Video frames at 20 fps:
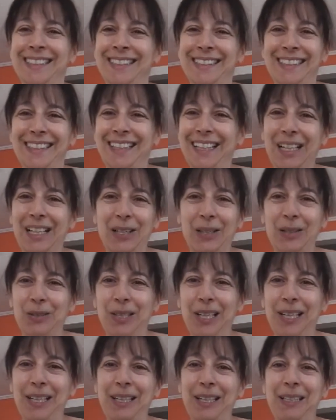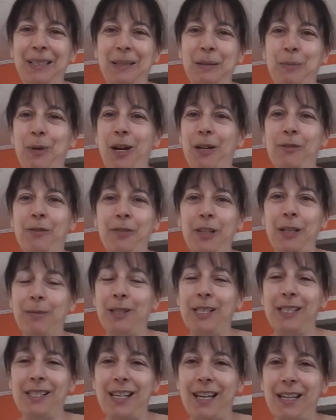you know, bought a
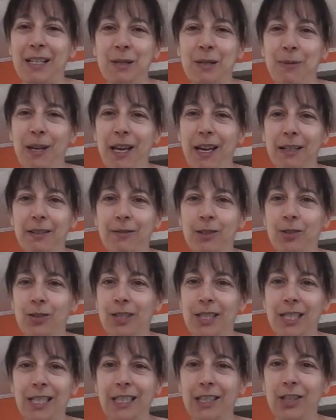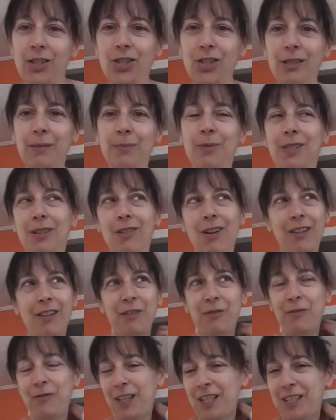family-sized bag of tortilla chips and all
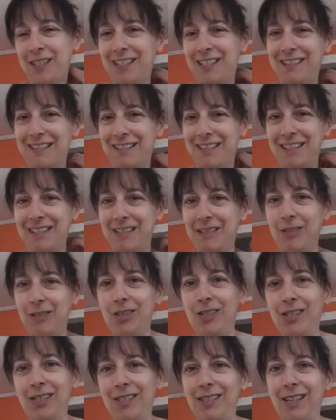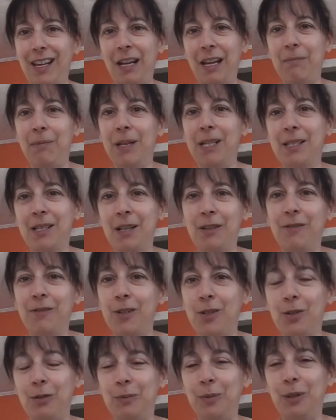the fixins and just ate myself
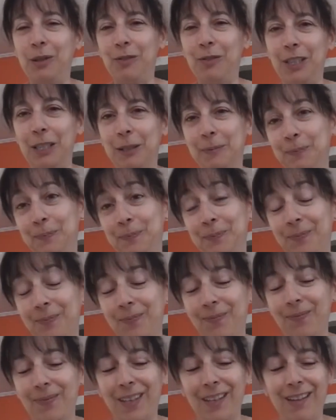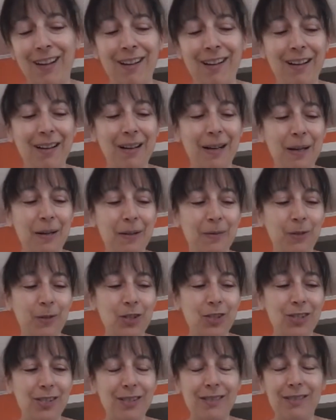into oblivion,
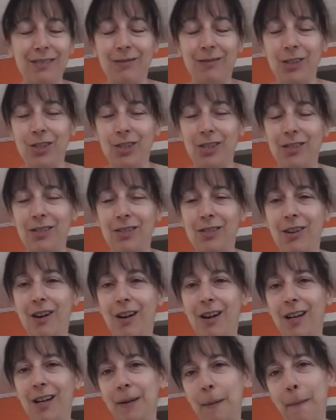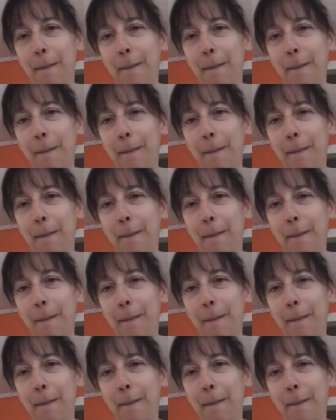which is not,